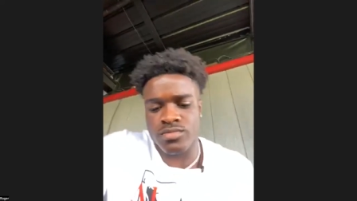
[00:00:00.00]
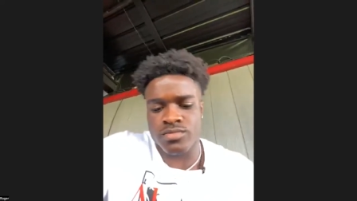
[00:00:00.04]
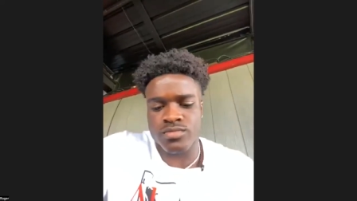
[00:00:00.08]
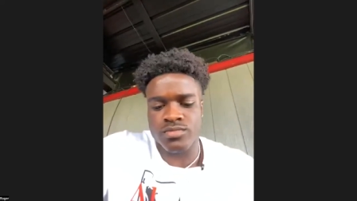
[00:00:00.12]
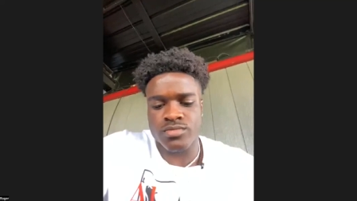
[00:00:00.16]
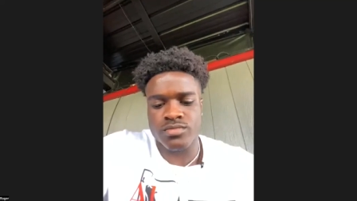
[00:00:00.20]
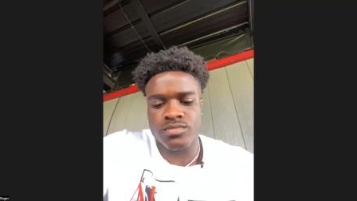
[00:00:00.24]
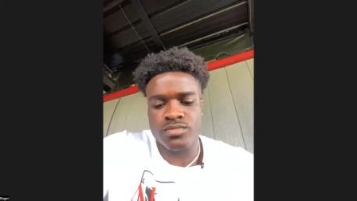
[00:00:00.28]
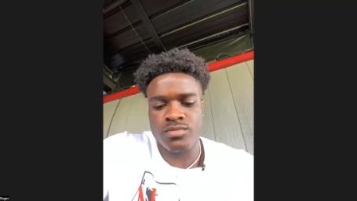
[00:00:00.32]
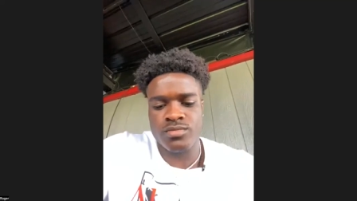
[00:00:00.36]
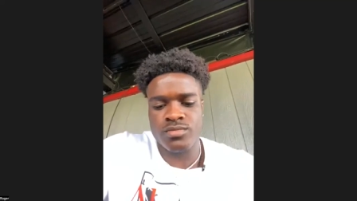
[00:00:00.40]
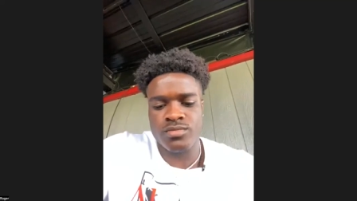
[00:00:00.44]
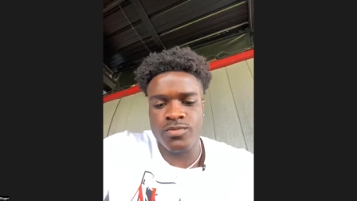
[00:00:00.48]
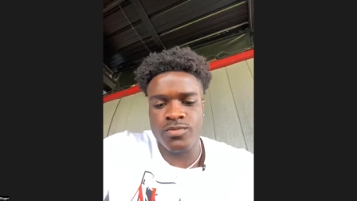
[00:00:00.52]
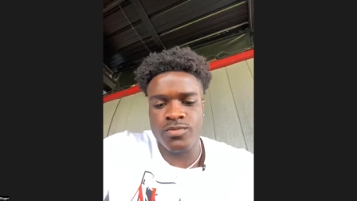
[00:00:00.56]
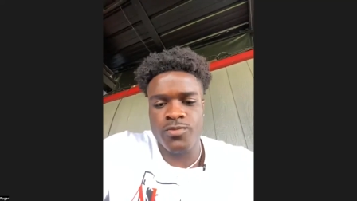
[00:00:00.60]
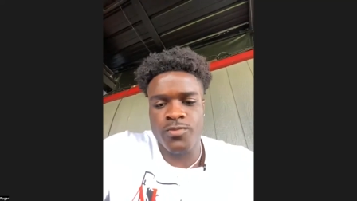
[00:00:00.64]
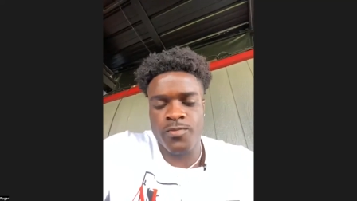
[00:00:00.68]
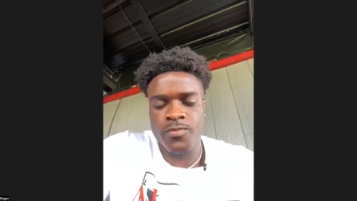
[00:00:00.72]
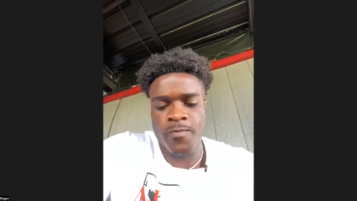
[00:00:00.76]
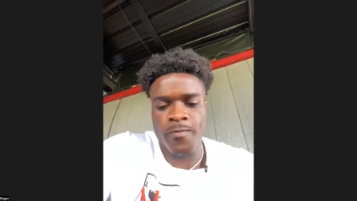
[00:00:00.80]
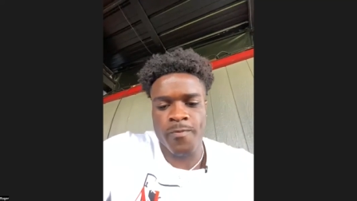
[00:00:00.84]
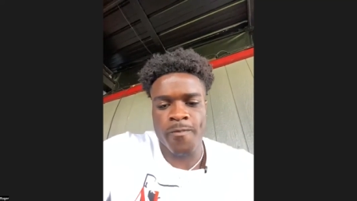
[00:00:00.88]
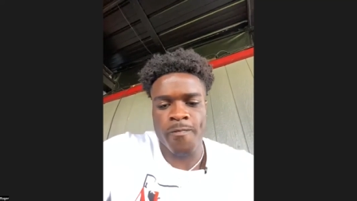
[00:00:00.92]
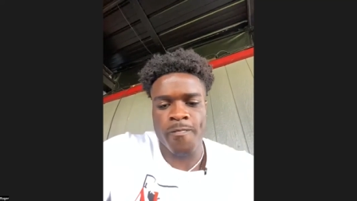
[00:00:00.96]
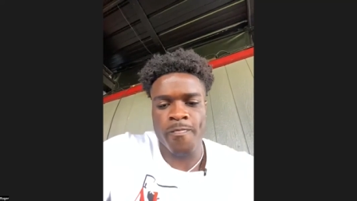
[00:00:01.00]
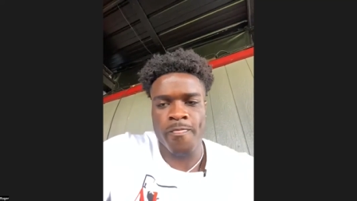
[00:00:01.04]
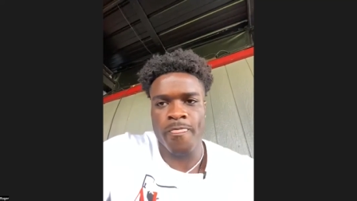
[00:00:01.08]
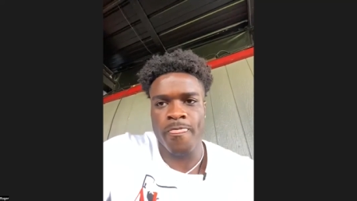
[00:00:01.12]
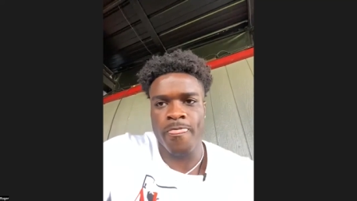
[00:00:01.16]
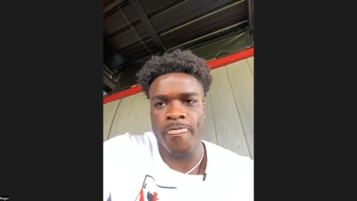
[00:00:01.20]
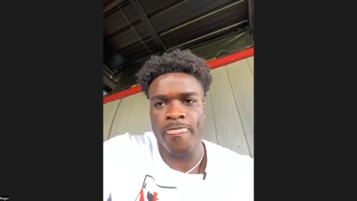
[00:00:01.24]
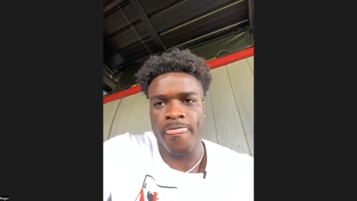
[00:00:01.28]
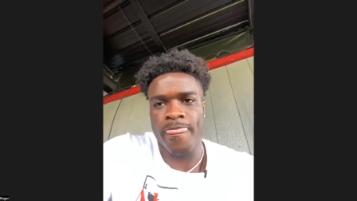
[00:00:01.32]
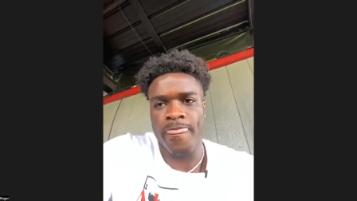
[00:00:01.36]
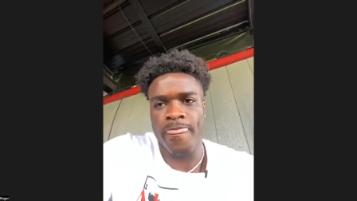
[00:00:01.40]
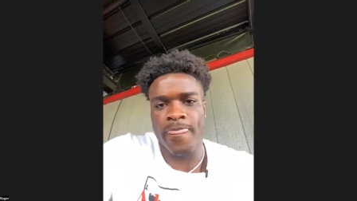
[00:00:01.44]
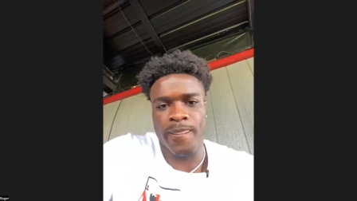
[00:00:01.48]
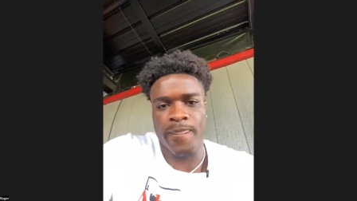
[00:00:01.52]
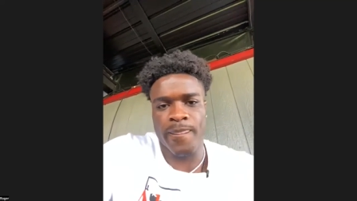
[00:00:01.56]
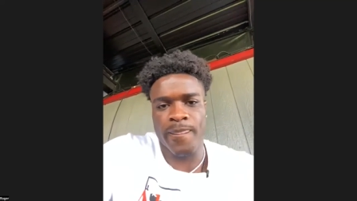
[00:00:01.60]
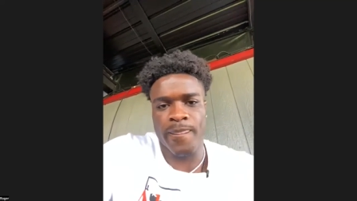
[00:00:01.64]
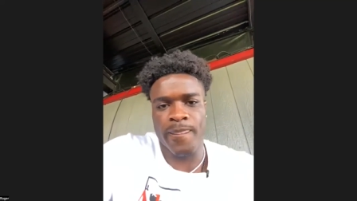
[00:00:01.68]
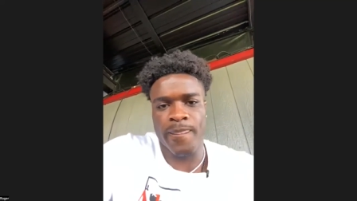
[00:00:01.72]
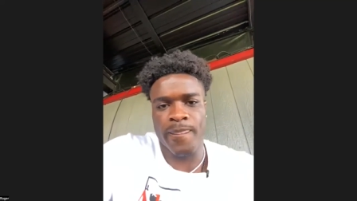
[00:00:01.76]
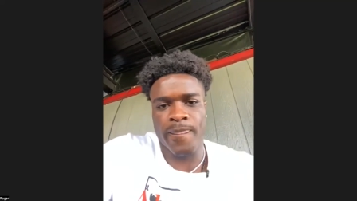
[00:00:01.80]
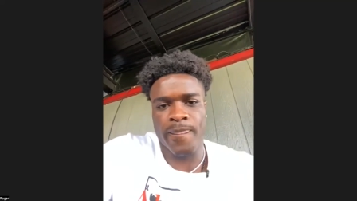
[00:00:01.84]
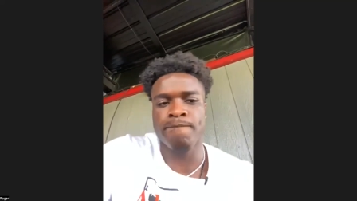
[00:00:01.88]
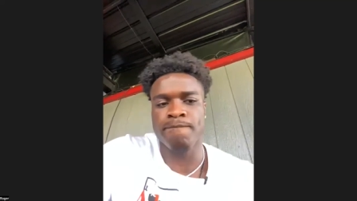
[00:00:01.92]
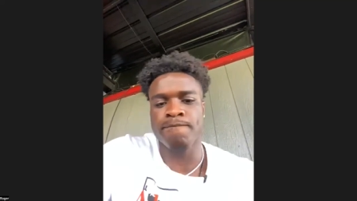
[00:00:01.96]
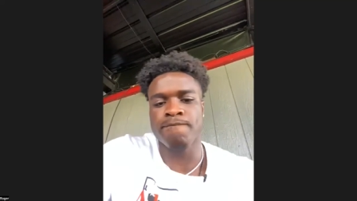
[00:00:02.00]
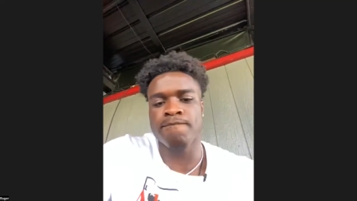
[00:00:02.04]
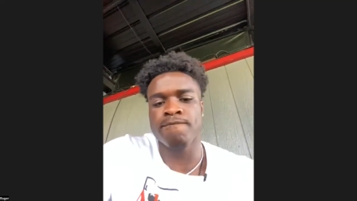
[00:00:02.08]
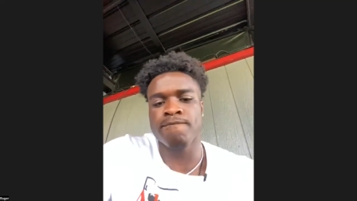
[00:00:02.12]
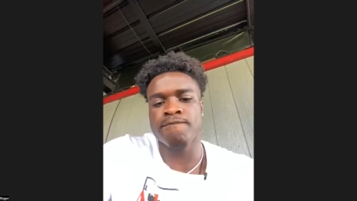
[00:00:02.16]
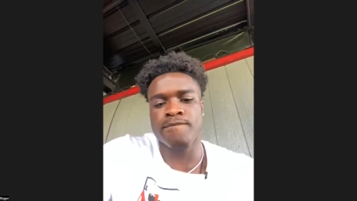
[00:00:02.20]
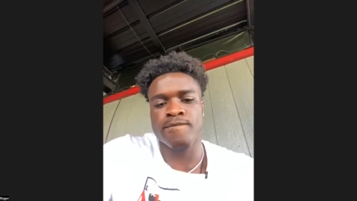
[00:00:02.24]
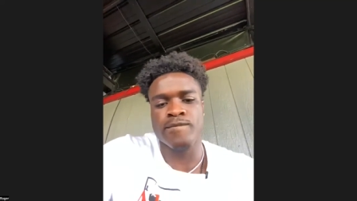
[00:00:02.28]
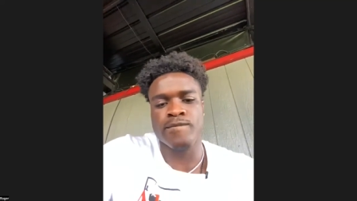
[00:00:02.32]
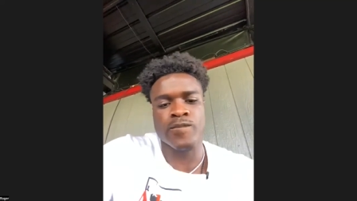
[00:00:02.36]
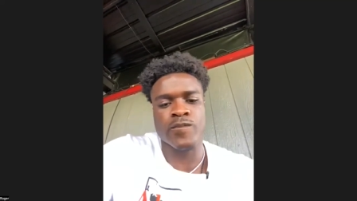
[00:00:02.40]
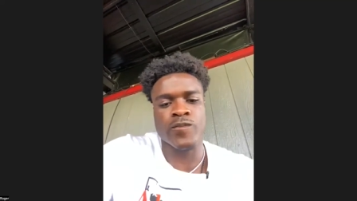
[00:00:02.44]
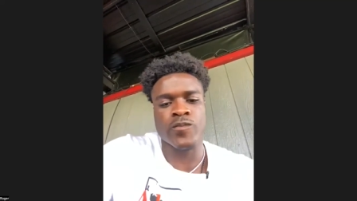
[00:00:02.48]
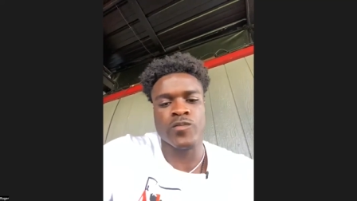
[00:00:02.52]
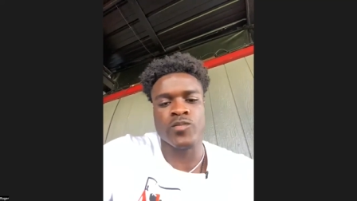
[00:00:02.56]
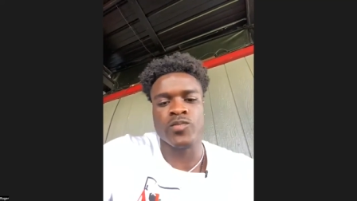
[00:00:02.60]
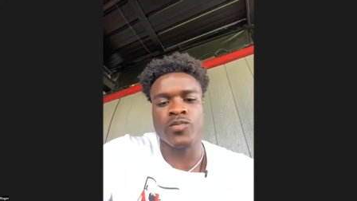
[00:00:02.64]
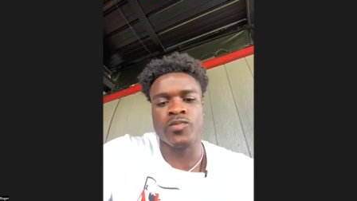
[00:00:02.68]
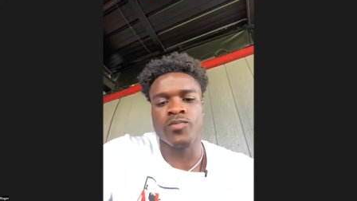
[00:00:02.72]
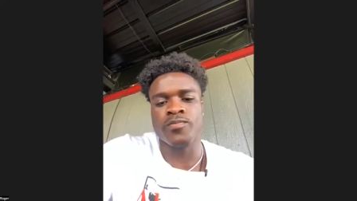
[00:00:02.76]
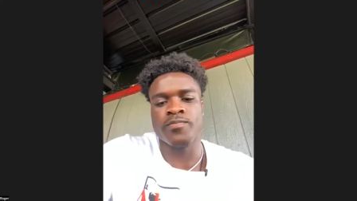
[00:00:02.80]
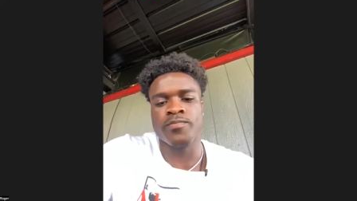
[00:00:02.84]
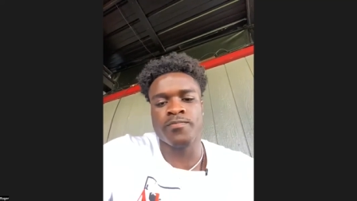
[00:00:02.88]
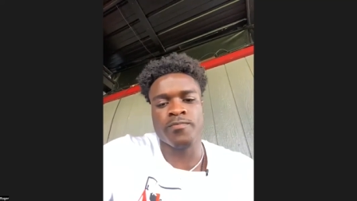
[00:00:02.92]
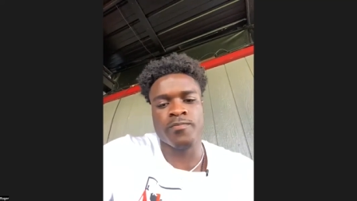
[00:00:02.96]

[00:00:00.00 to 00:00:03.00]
and how do you think that will fit in with the Titans?